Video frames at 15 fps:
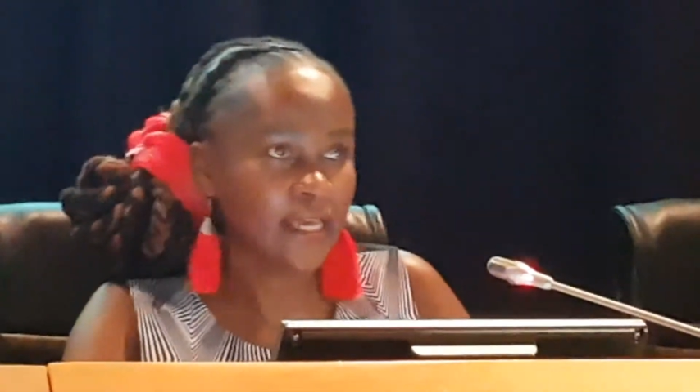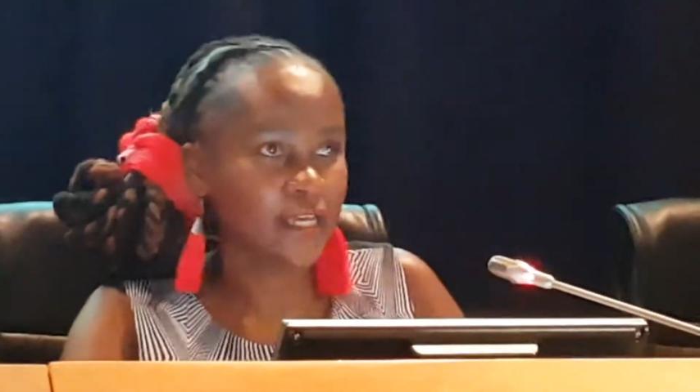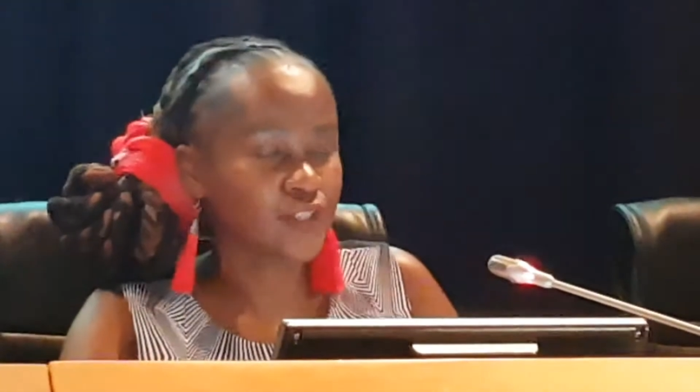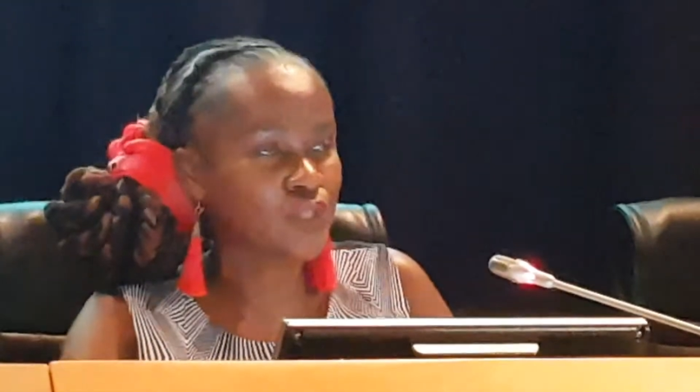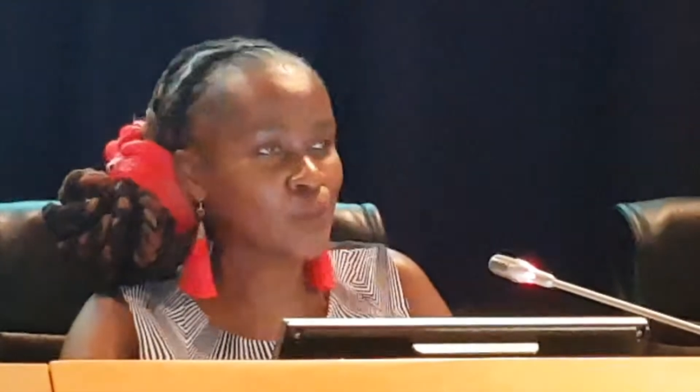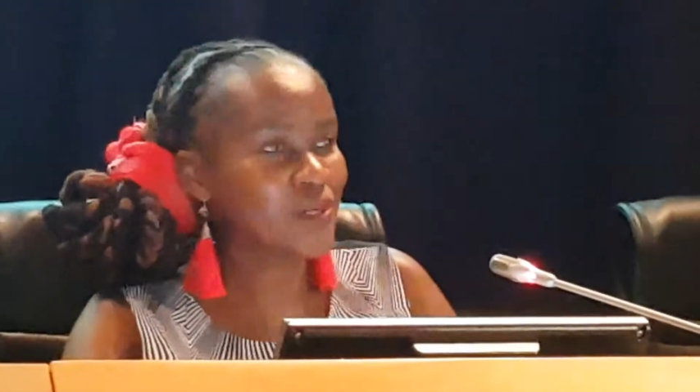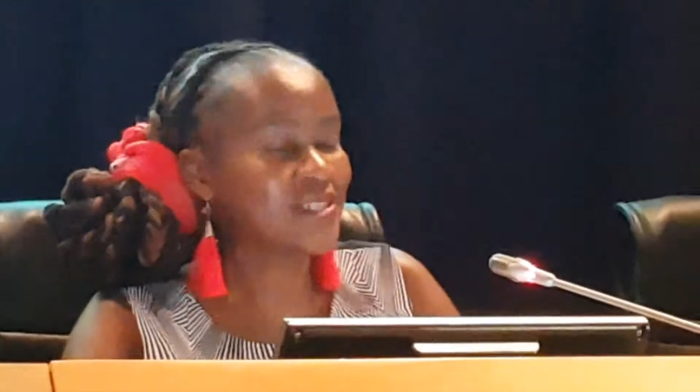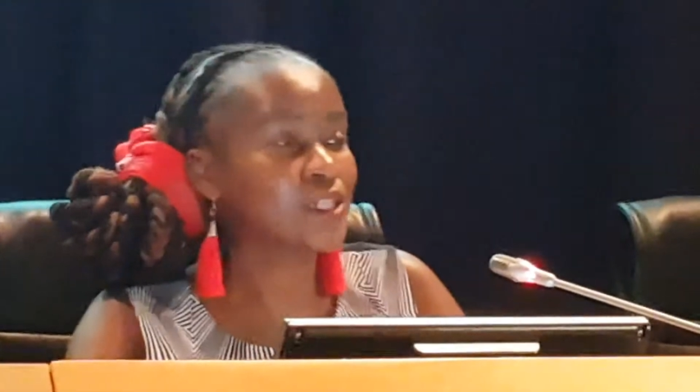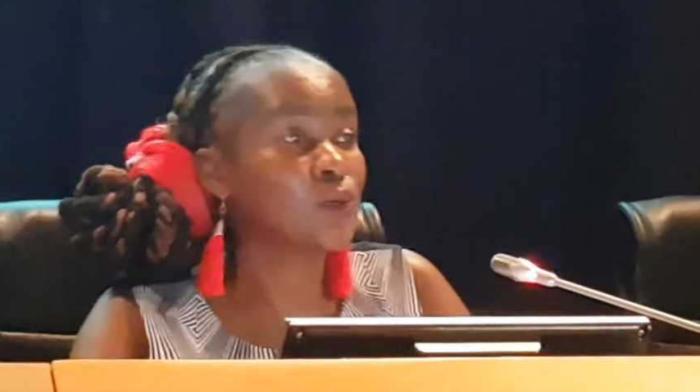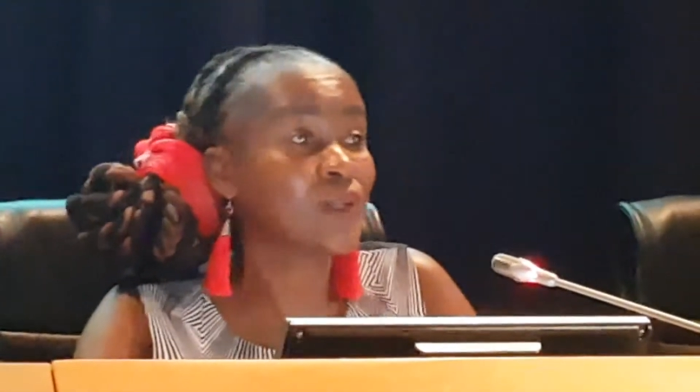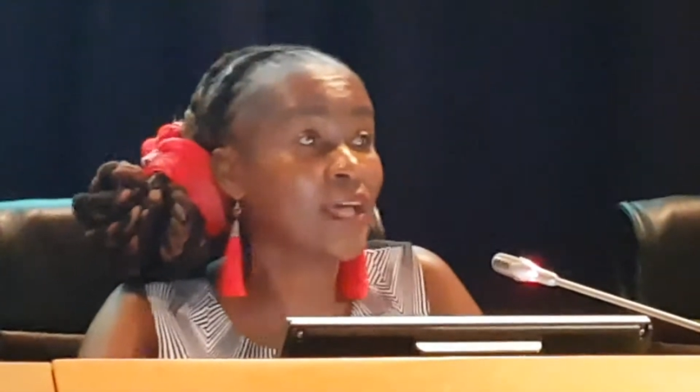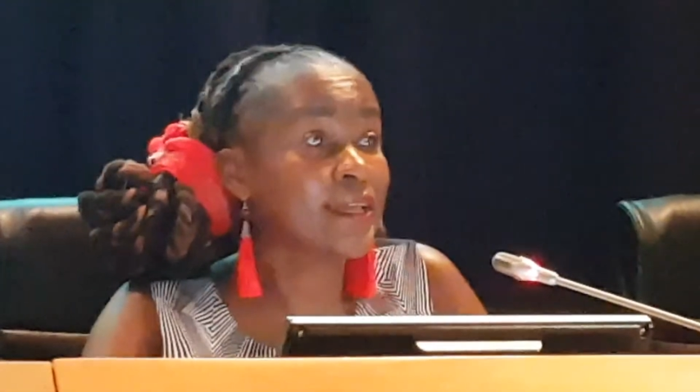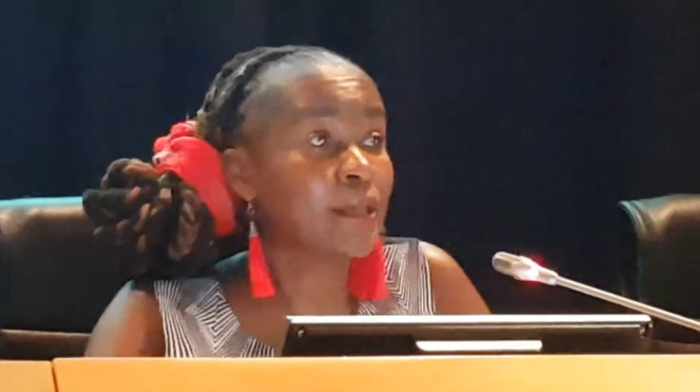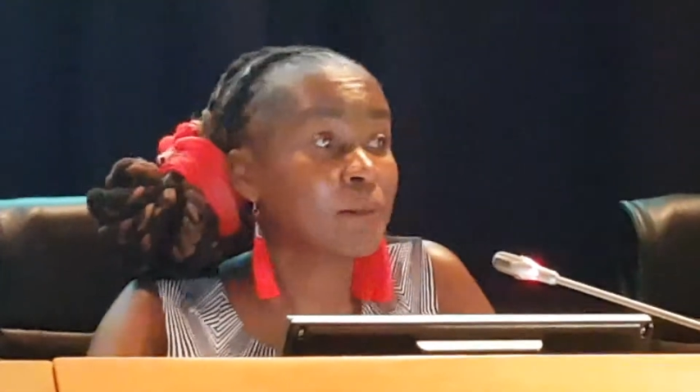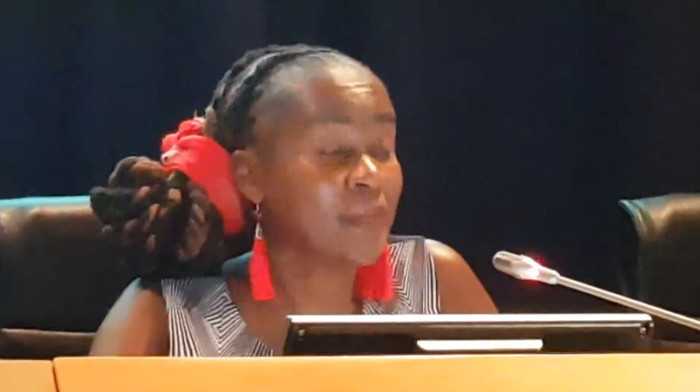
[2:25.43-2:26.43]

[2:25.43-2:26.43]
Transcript: So we're still lagging